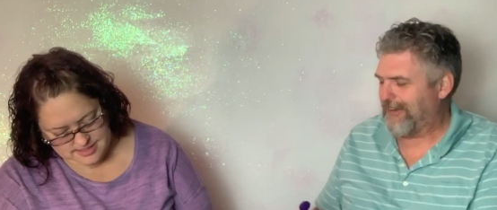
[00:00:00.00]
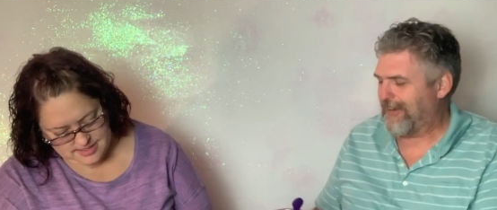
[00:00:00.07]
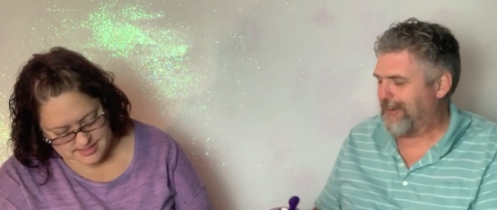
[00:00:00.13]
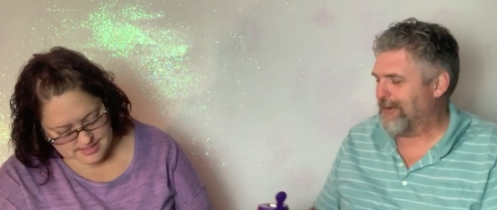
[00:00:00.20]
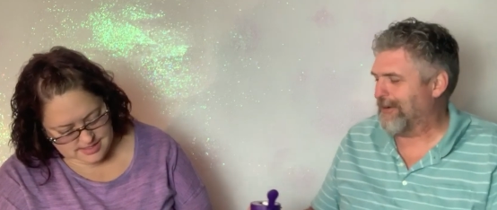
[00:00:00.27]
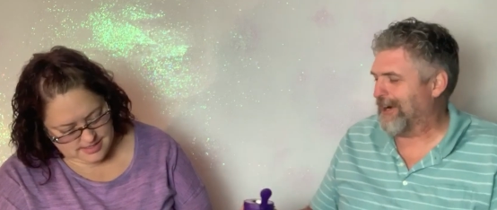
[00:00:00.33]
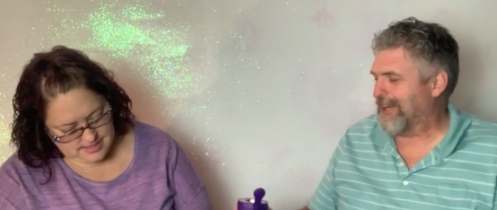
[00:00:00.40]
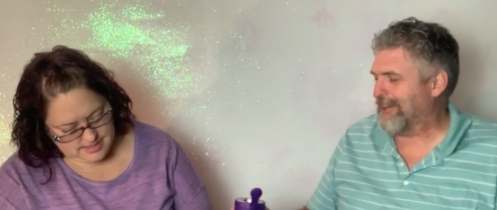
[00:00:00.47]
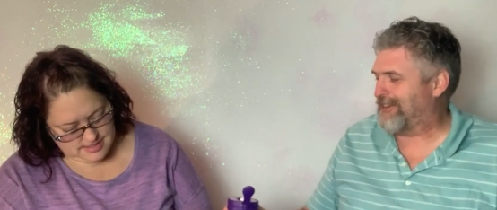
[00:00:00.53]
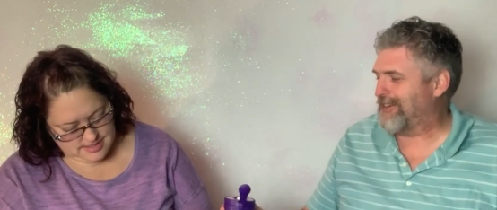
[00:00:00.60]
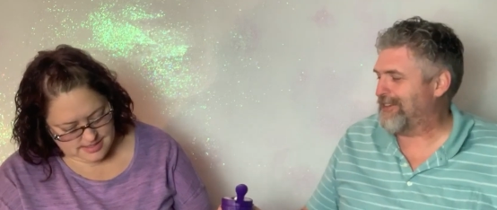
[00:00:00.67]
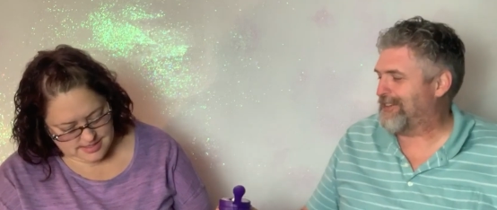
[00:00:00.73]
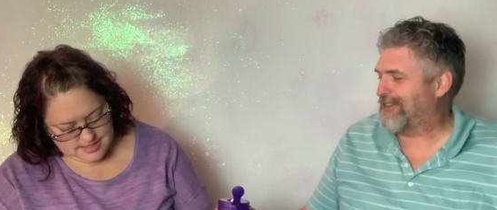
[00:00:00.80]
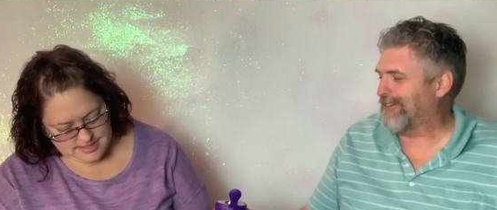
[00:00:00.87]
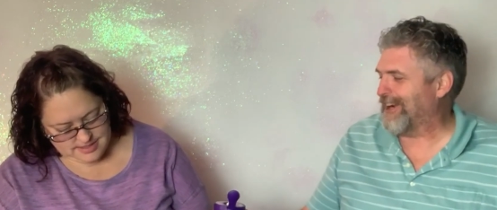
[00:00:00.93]
Speaker 1: Do you want to
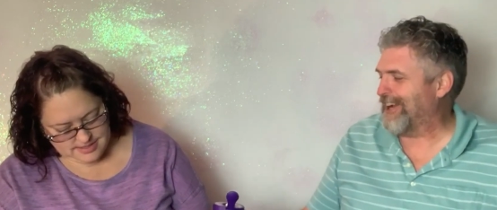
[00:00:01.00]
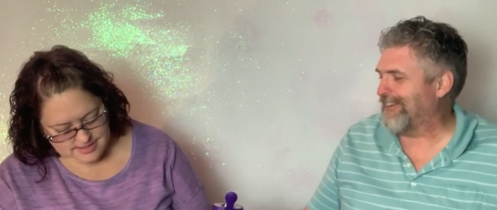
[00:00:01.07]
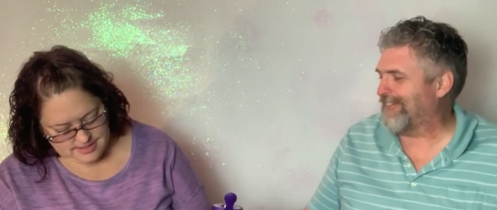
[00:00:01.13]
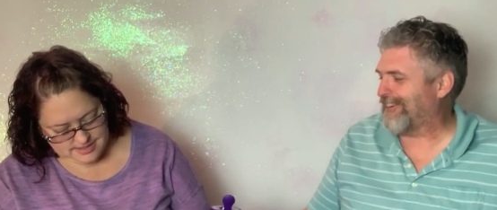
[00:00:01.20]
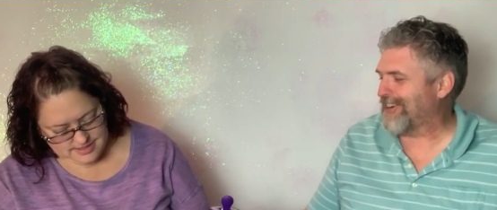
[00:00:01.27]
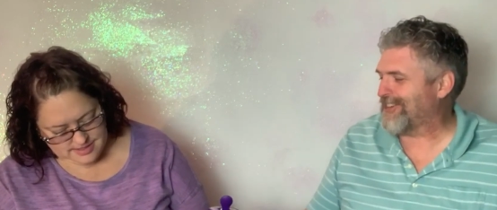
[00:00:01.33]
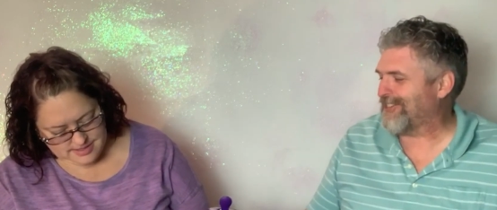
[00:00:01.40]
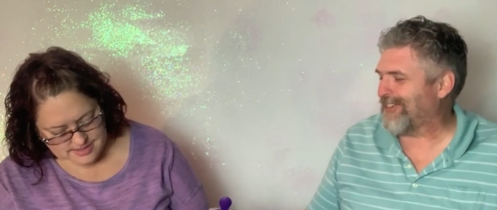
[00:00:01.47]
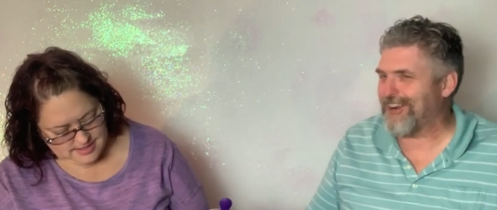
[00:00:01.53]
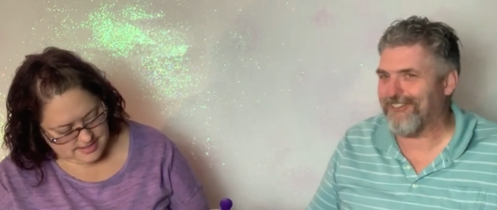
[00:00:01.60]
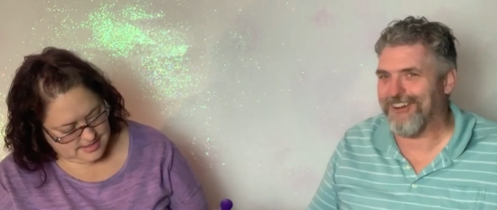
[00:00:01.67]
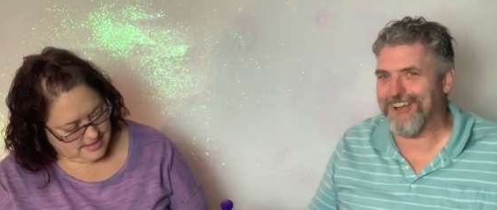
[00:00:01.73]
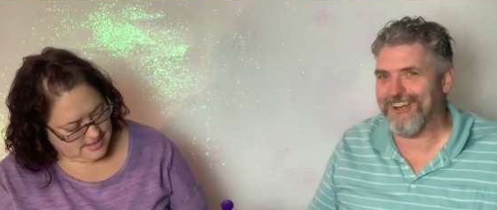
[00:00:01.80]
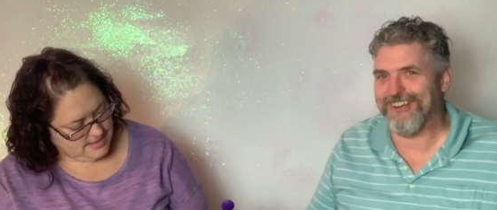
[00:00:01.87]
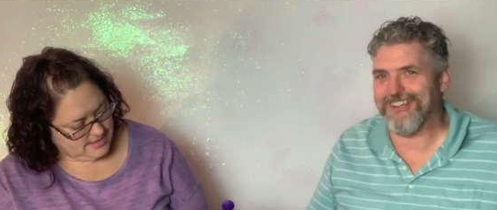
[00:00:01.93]
choose the first
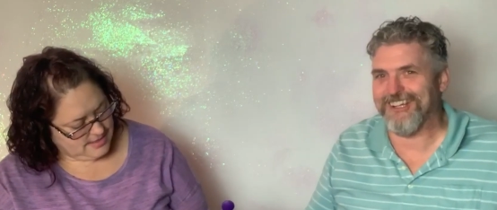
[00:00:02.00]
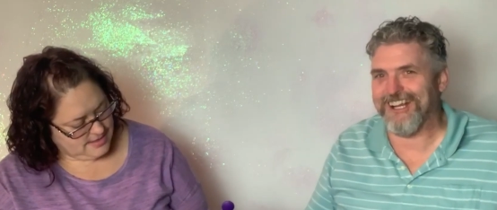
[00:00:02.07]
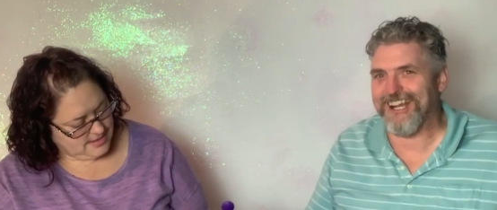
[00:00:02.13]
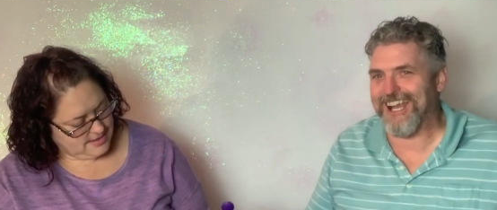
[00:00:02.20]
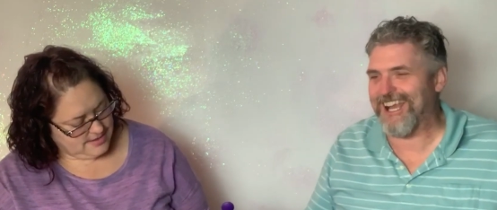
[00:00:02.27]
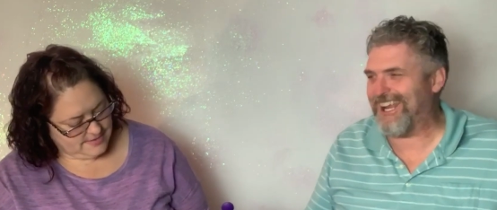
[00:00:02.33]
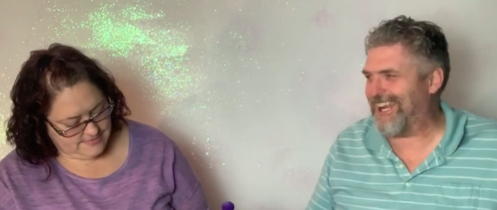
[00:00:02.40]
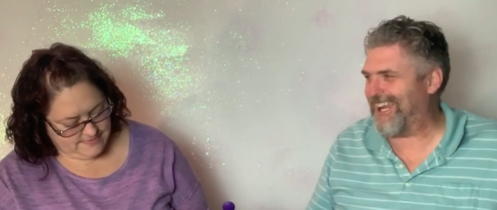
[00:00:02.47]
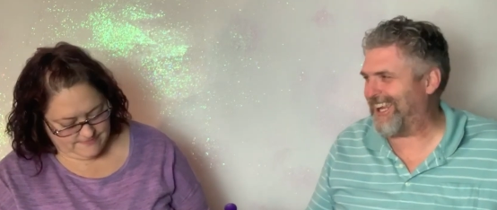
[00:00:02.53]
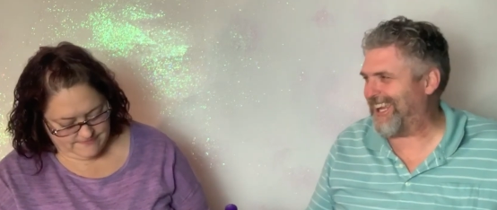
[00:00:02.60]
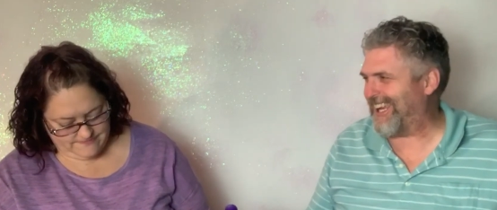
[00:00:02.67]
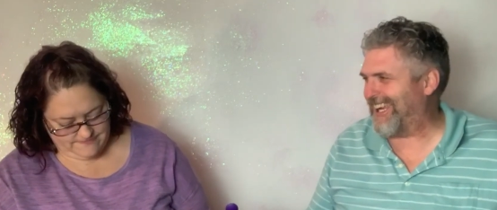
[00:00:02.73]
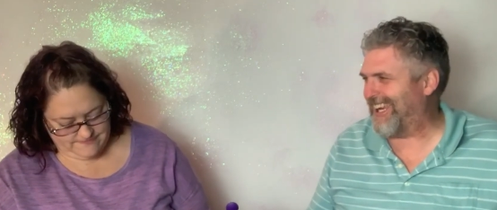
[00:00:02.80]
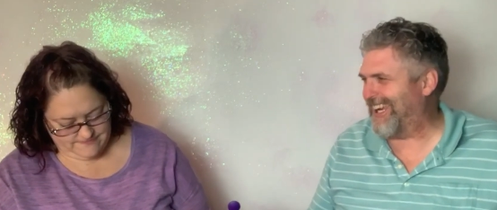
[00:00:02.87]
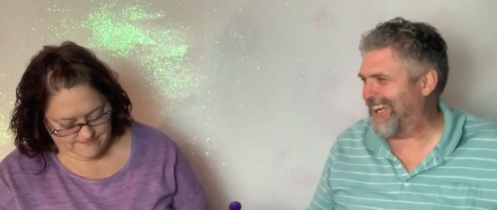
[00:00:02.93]
white one, or should I?
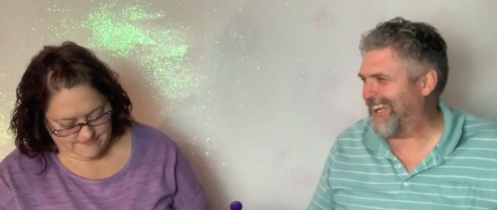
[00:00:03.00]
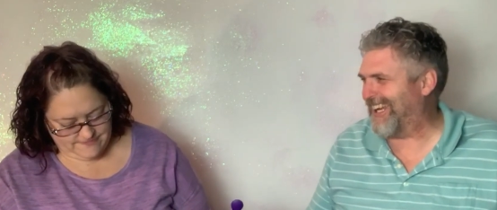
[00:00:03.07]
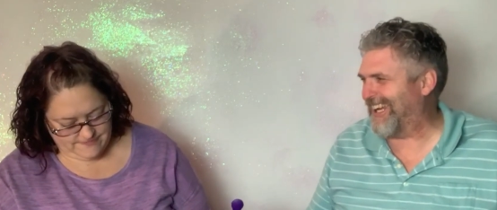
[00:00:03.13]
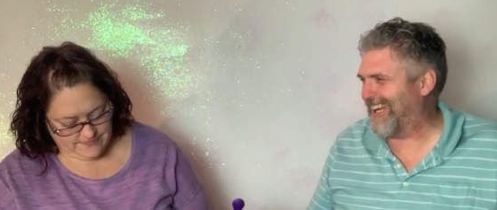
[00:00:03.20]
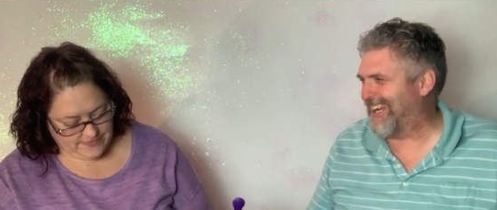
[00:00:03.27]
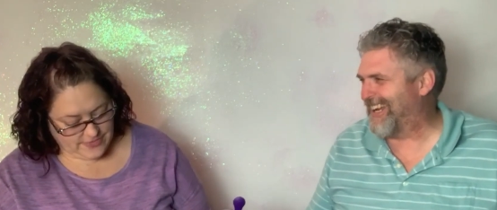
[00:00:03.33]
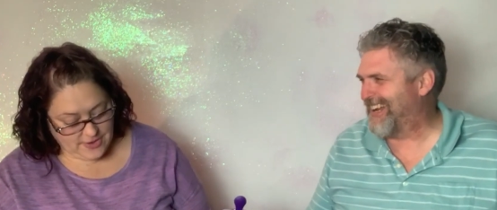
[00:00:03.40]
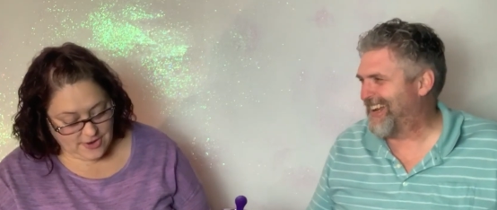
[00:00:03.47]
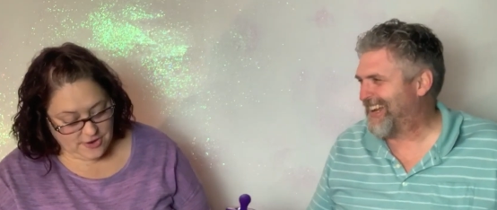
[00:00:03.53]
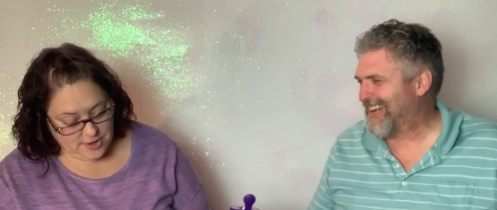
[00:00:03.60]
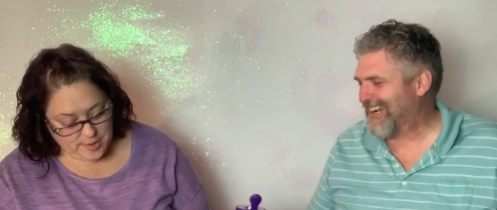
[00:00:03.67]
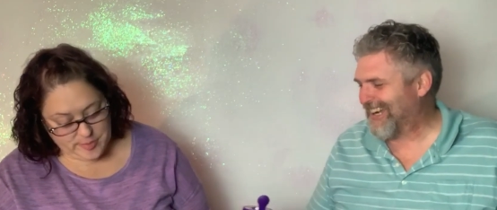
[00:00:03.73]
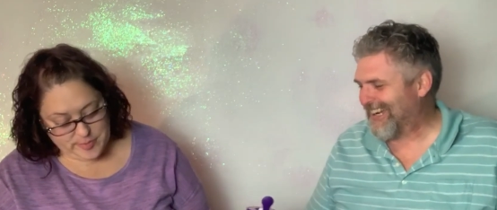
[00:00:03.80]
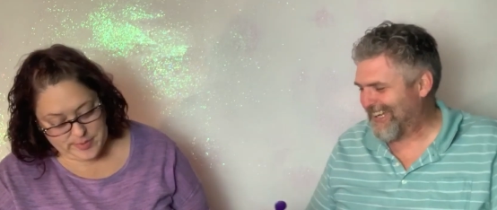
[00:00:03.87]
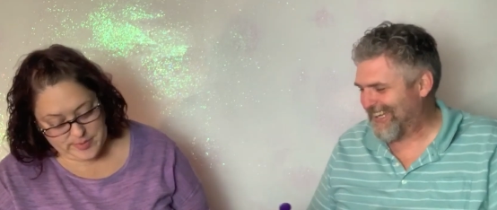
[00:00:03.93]
Speaker 2: No, you're